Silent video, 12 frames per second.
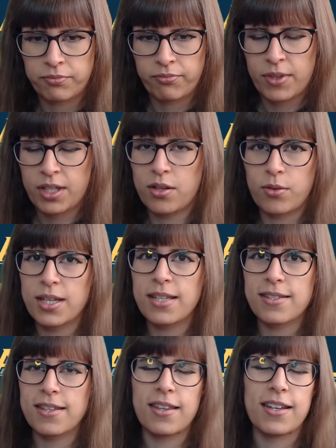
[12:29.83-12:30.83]
So
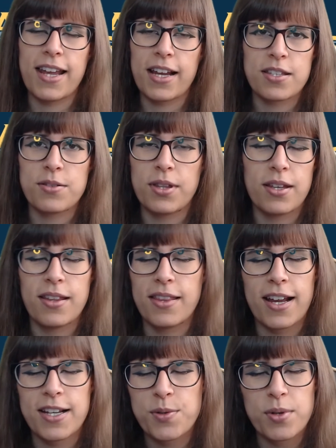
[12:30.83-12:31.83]
the
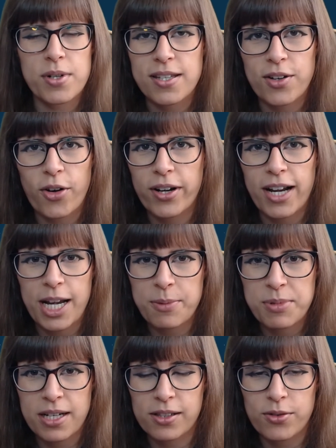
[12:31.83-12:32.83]
next ones are not in any
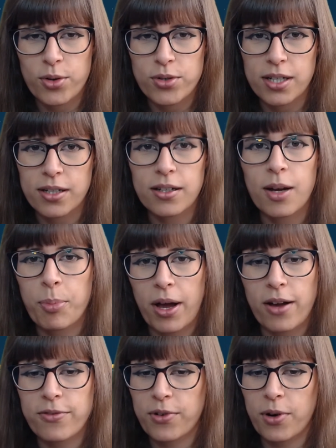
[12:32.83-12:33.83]
particular order,
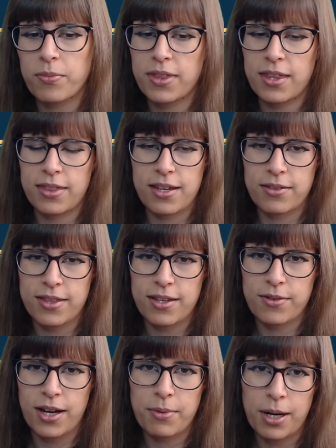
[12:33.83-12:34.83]
apart from
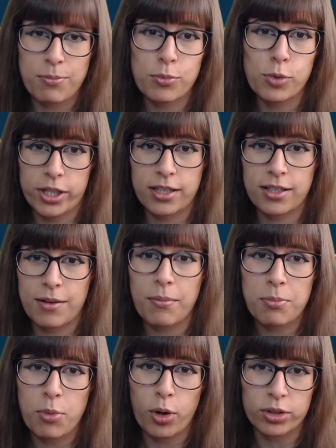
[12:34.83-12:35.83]
I'm looking at my
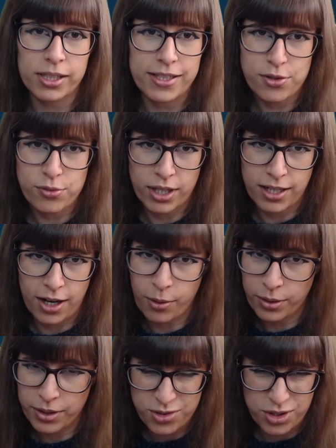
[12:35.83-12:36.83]
mod list right now,
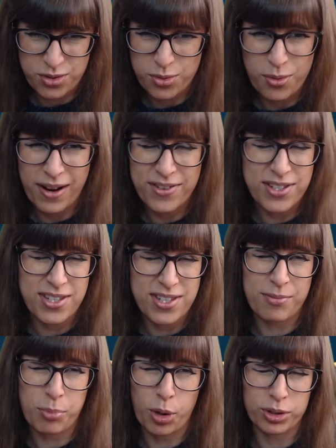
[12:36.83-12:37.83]
and it's just whoever's in
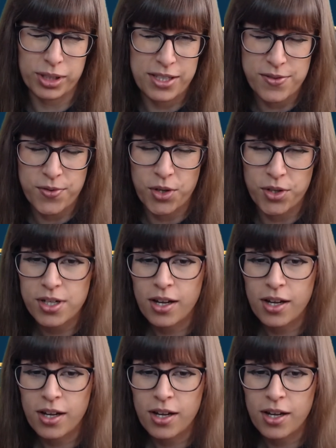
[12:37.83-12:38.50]
the mod list first.